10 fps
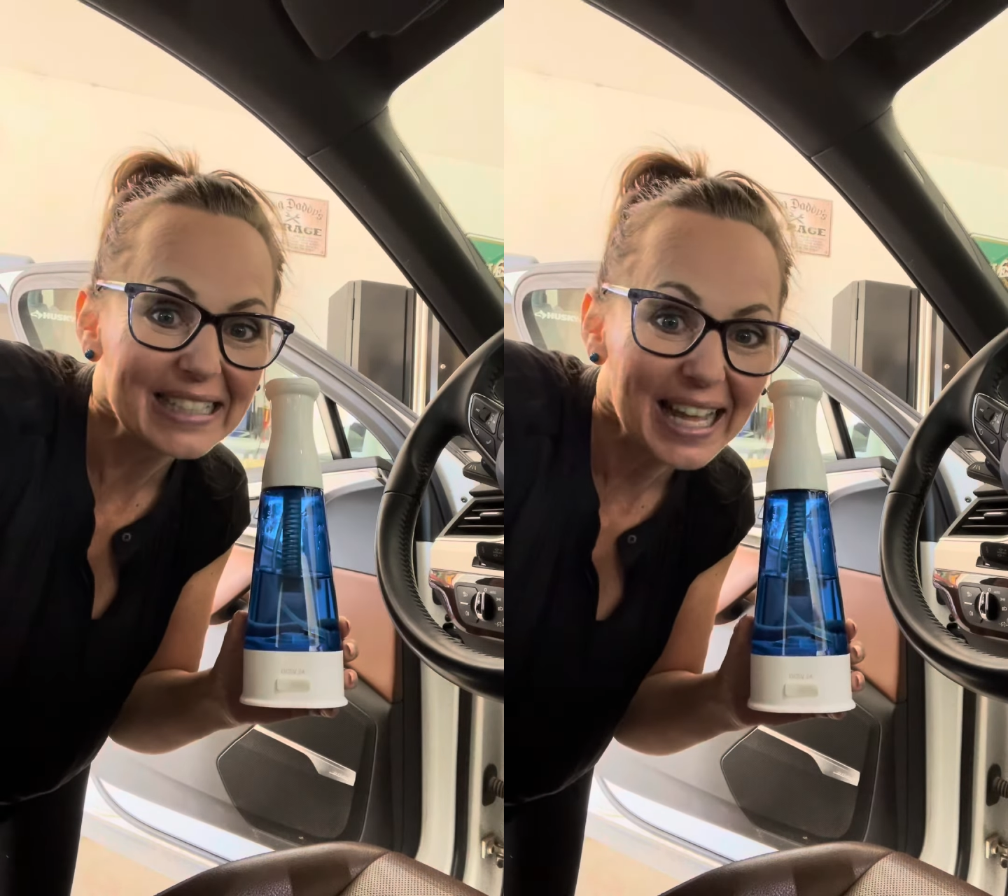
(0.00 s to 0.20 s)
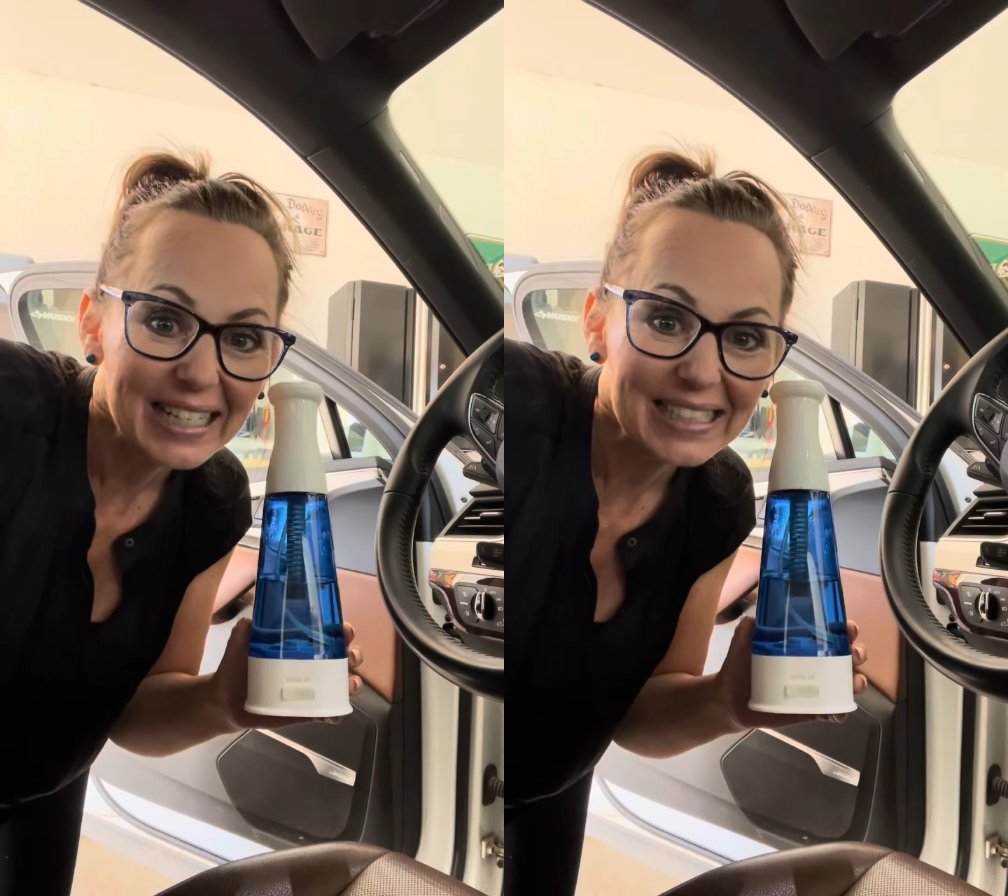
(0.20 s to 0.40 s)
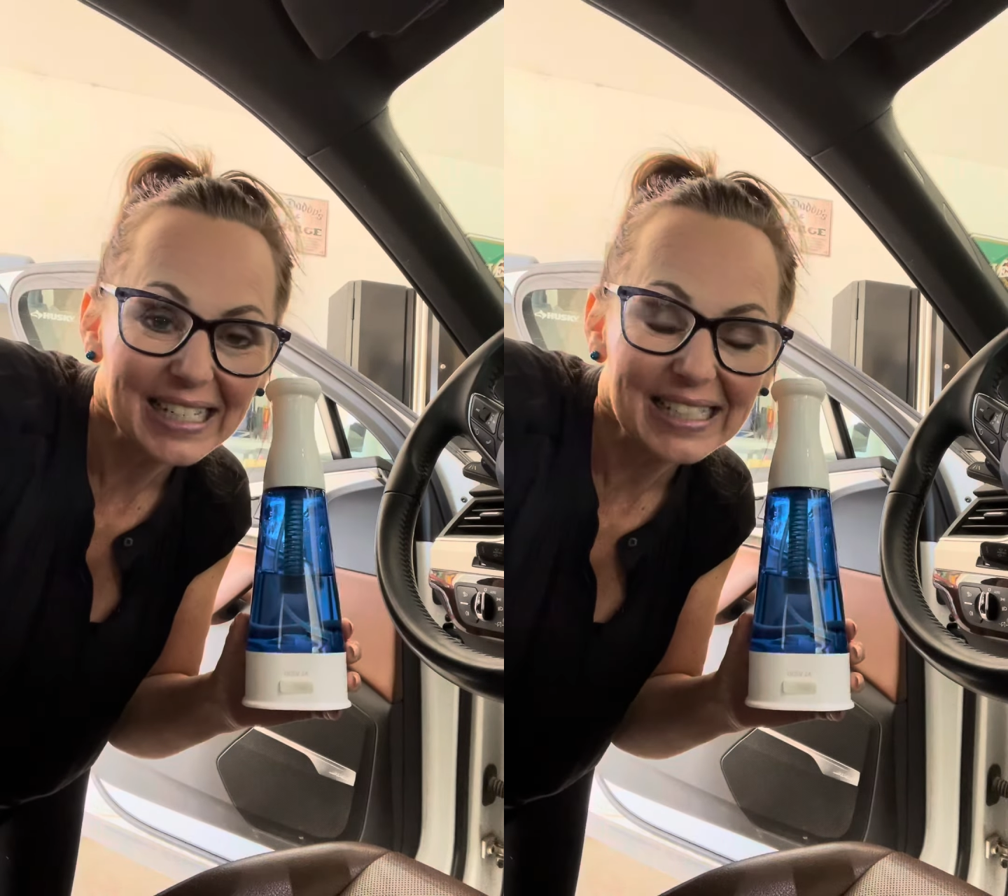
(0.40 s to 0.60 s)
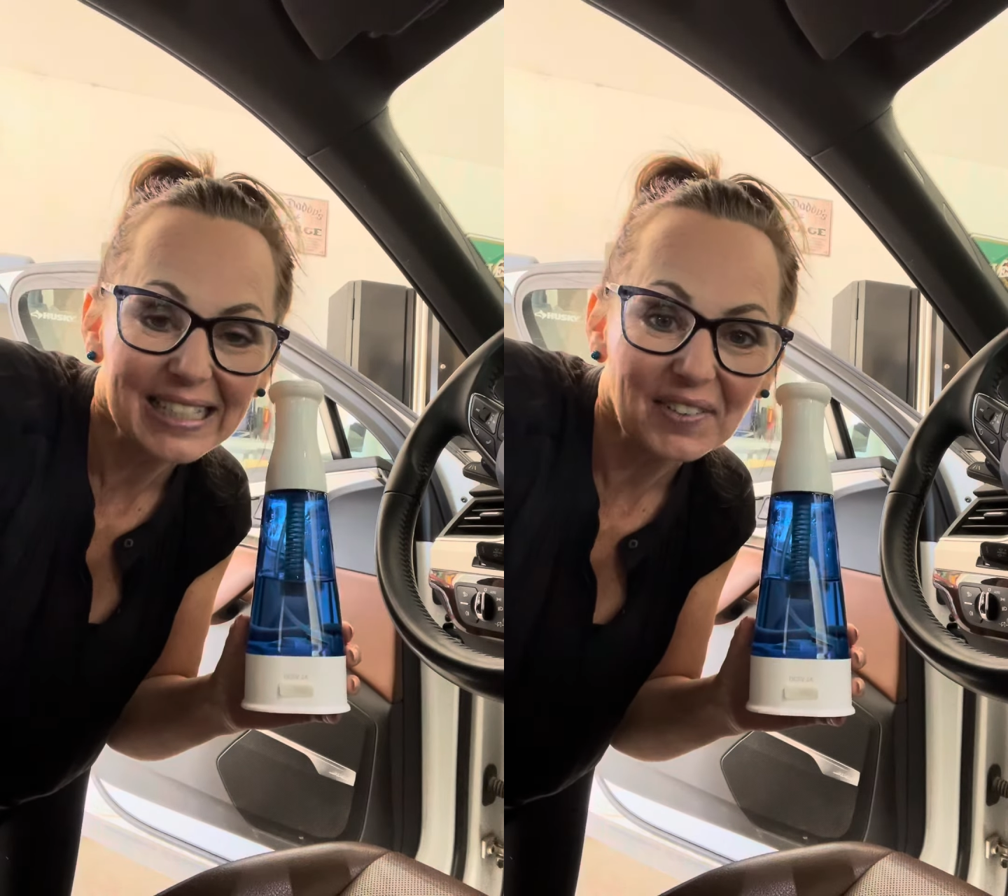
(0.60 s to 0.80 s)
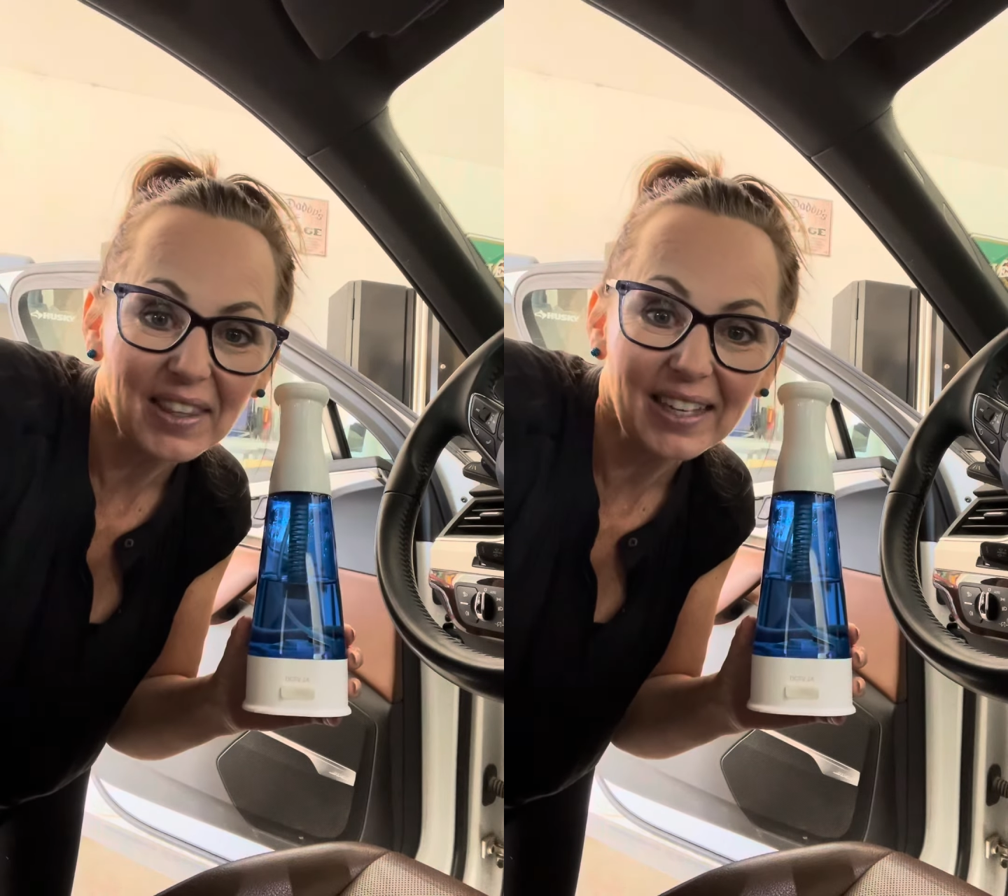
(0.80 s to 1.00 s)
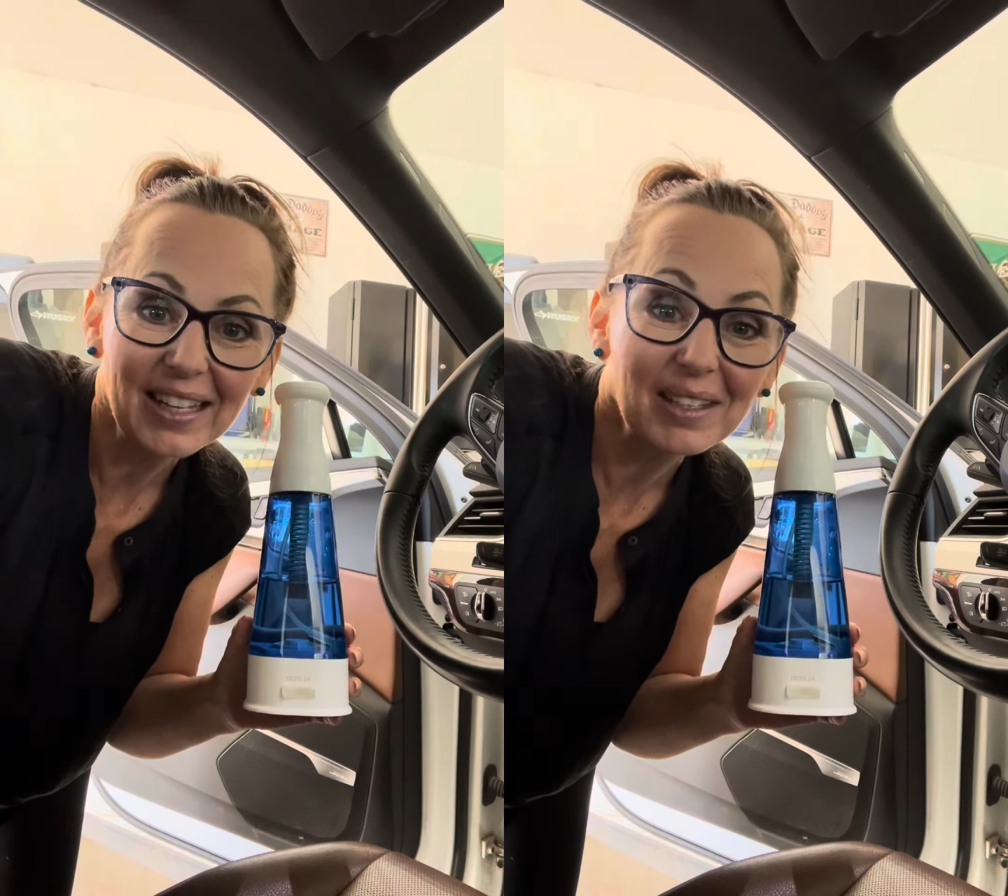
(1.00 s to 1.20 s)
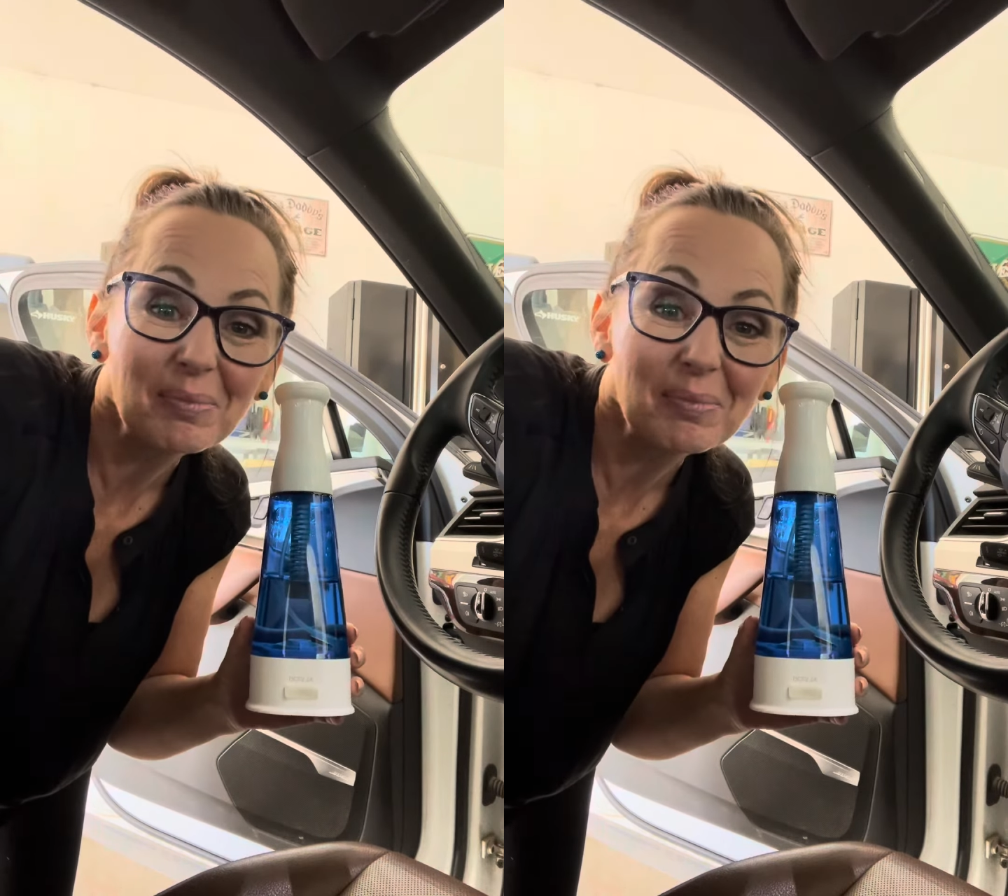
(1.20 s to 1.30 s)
sanitize everything,